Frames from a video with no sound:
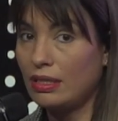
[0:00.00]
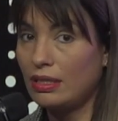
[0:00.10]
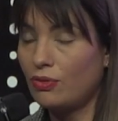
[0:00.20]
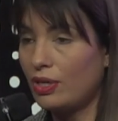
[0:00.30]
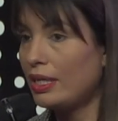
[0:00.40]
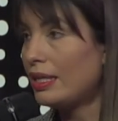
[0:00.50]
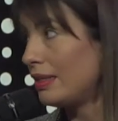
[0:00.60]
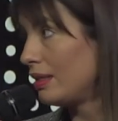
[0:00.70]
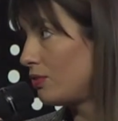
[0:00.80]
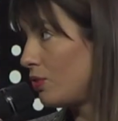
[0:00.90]
green
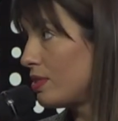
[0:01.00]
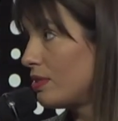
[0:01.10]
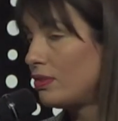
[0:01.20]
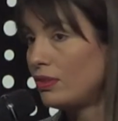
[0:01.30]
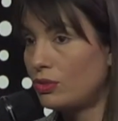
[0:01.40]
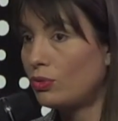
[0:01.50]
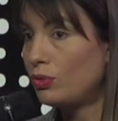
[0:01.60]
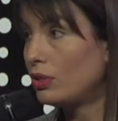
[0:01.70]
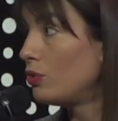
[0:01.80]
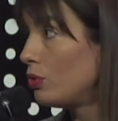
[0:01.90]
electricity, so
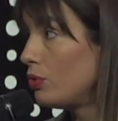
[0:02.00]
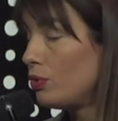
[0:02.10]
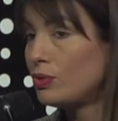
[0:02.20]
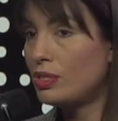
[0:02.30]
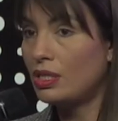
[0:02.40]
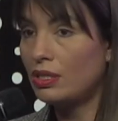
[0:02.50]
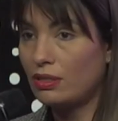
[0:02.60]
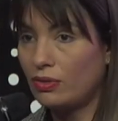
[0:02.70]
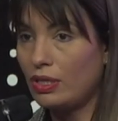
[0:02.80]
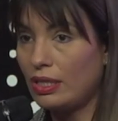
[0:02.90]
that you're using
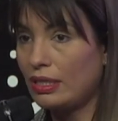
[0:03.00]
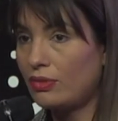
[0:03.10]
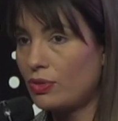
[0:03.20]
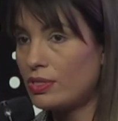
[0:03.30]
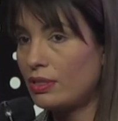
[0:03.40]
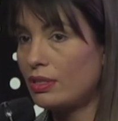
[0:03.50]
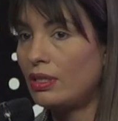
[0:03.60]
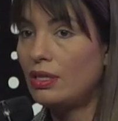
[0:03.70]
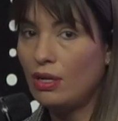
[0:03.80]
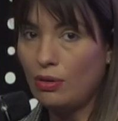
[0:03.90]
the green electricity
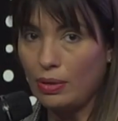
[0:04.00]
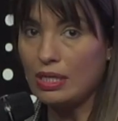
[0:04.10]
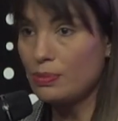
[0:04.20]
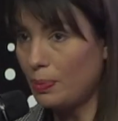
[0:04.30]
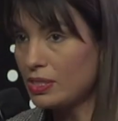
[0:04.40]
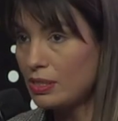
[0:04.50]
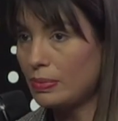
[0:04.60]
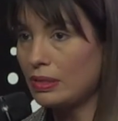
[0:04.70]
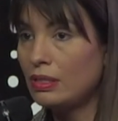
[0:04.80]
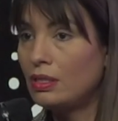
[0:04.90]
where it's
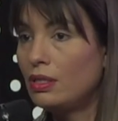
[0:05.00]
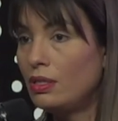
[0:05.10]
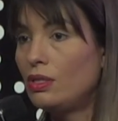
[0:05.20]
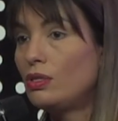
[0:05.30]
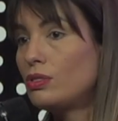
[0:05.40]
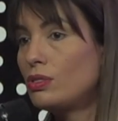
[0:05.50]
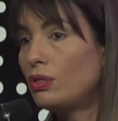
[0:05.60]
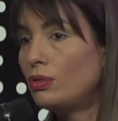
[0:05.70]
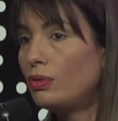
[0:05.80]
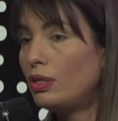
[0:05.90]
possible.
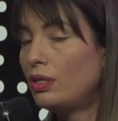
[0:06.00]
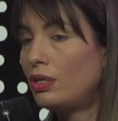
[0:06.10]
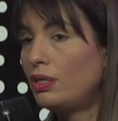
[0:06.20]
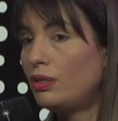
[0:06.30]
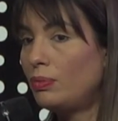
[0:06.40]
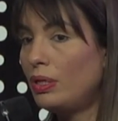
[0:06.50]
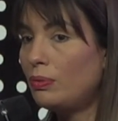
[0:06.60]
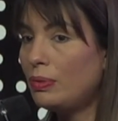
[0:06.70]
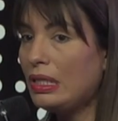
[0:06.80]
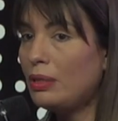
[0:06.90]
So we
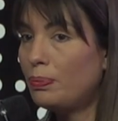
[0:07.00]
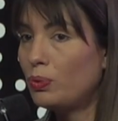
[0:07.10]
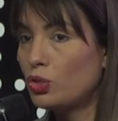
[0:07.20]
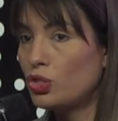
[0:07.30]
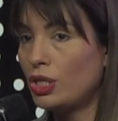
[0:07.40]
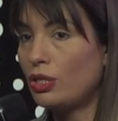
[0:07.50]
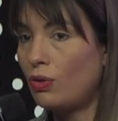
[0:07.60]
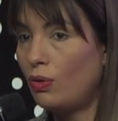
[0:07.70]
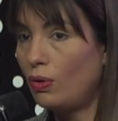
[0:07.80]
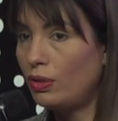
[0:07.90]
are really pushing
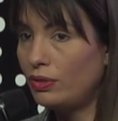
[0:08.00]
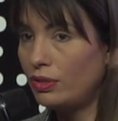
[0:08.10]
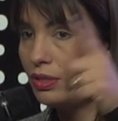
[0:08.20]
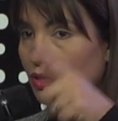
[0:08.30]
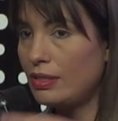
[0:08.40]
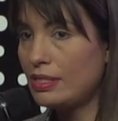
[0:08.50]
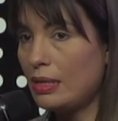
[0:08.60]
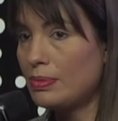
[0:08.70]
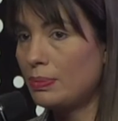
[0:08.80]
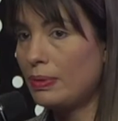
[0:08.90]
all the
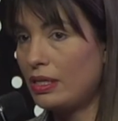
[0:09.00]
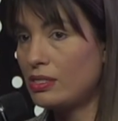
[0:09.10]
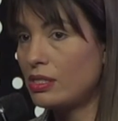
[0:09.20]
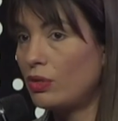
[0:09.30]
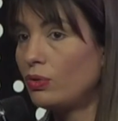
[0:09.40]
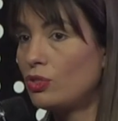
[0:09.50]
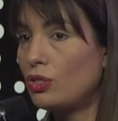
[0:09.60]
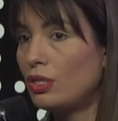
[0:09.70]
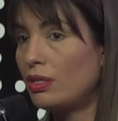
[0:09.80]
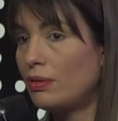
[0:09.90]
sub-suppliers and all
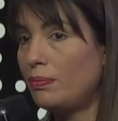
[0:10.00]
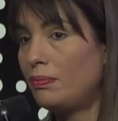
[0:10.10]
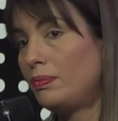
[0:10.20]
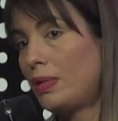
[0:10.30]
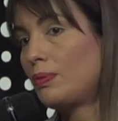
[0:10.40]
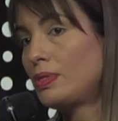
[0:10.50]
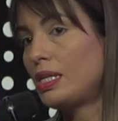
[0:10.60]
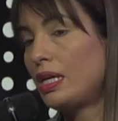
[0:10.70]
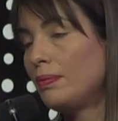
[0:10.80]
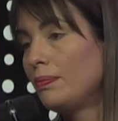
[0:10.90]
the, I would
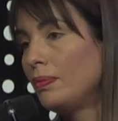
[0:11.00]
say,